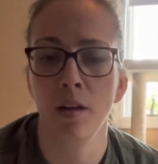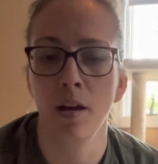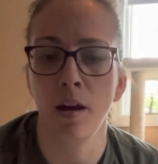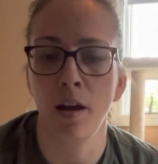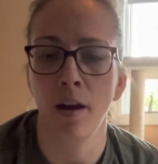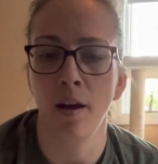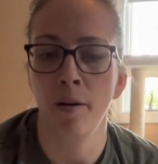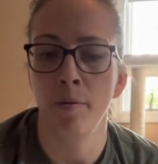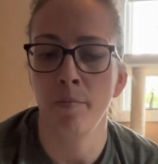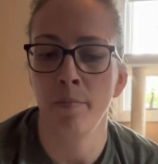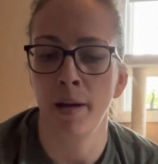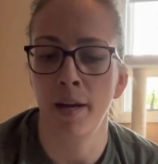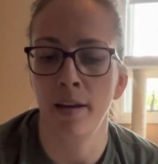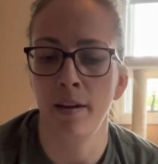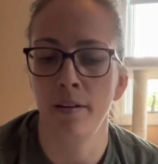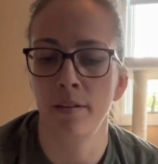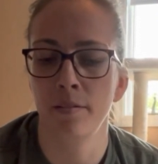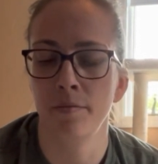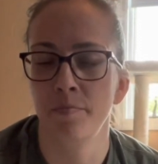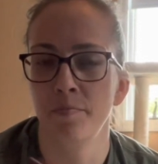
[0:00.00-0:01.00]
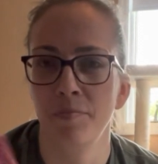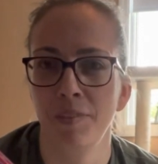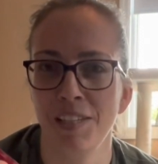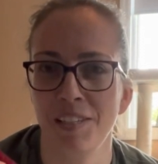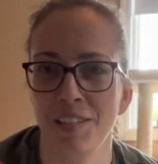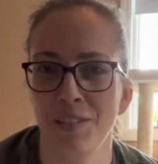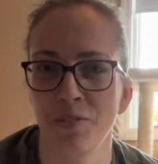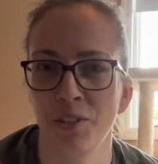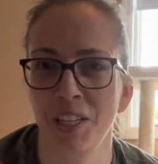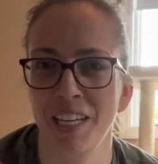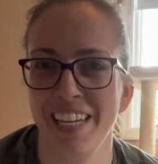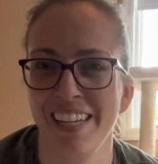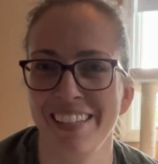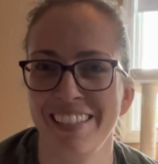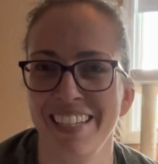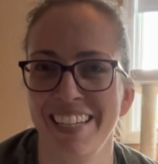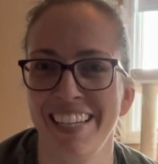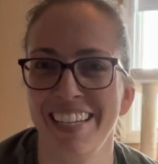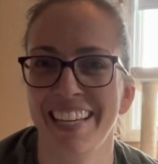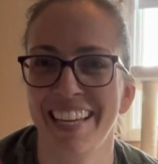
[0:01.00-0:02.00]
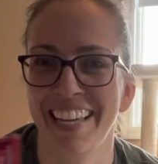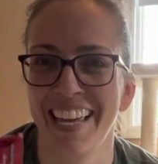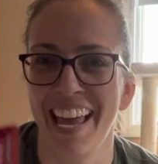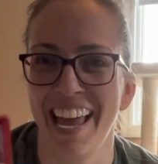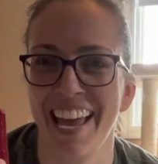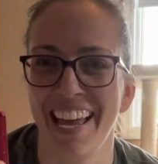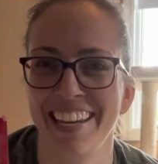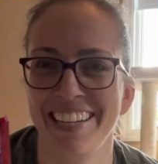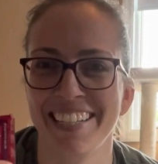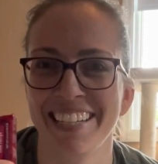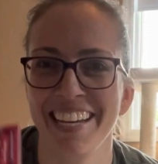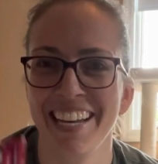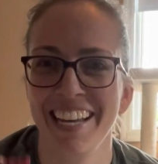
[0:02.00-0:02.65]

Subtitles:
but this is really easy and